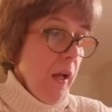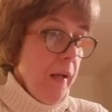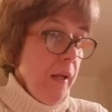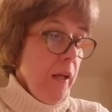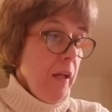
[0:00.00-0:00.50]

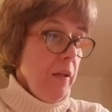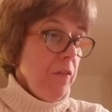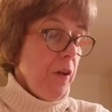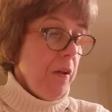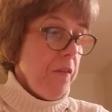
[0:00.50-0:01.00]

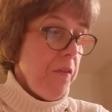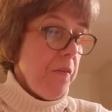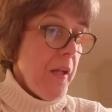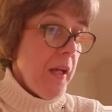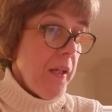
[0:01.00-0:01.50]
And also
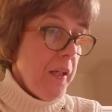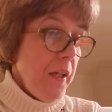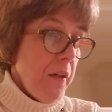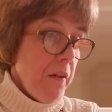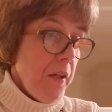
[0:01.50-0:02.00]
that
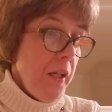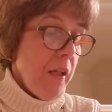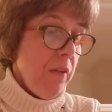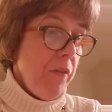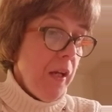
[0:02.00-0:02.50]
year, he
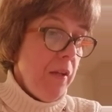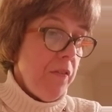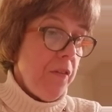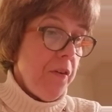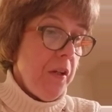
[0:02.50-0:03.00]

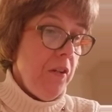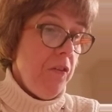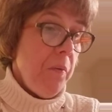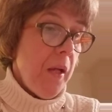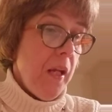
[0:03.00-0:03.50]
conveys
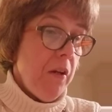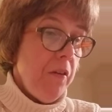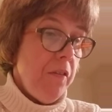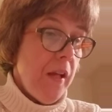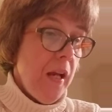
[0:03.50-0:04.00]
32
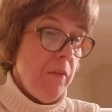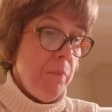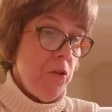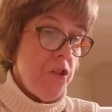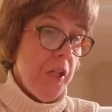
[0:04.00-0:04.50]
acres
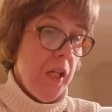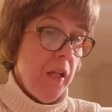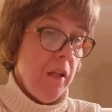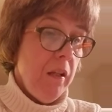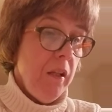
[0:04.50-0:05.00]
at Bushy
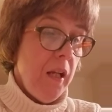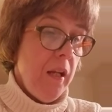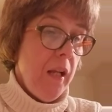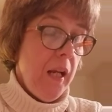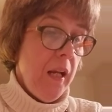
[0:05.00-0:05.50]
Hill
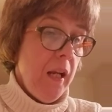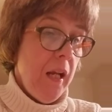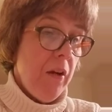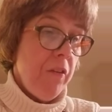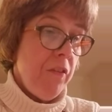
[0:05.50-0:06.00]
and 8
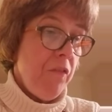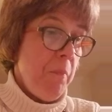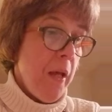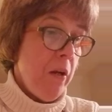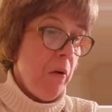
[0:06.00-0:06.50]
acres of
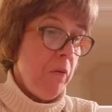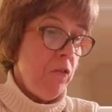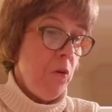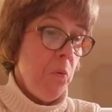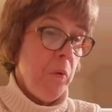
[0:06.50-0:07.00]
meadow
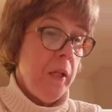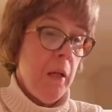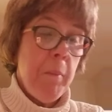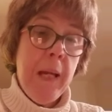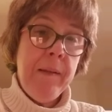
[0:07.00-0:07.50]
to
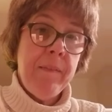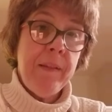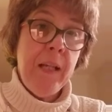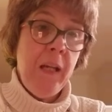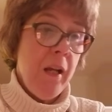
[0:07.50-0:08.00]
William
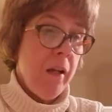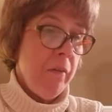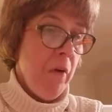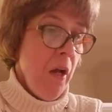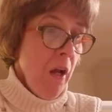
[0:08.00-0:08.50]
Acey of